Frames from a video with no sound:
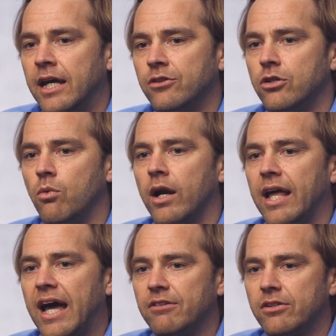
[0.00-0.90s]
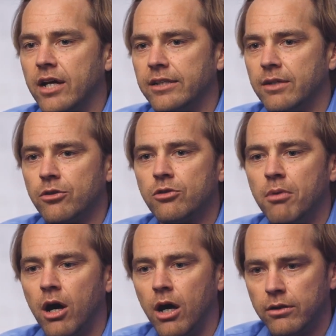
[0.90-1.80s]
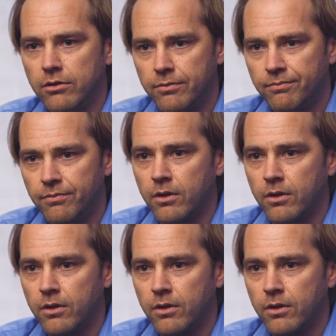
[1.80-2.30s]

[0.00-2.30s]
And so you want to have a site that responsive